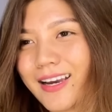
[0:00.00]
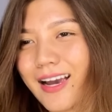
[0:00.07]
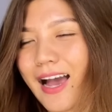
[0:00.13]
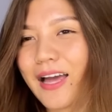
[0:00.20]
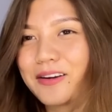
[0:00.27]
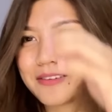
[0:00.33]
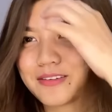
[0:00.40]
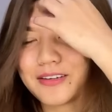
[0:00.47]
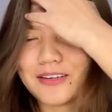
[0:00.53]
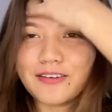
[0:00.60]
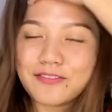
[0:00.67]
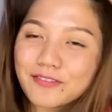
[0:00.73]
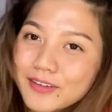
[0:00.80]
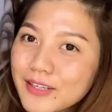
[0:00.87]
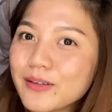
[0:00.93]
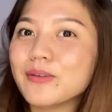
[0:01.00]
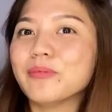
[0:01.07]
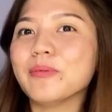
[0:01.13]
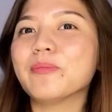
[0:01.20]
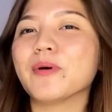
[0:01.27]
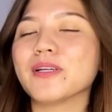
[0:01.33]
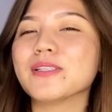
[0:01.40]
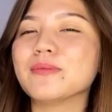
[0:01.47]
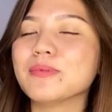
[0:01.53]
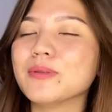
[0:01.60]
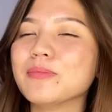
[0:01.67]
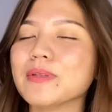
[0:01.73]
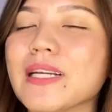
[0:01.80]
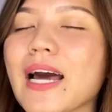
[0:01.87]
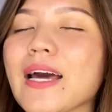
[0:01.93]
I don't know if it'll be possible,
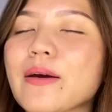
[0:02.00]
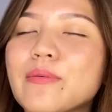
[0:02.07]
but I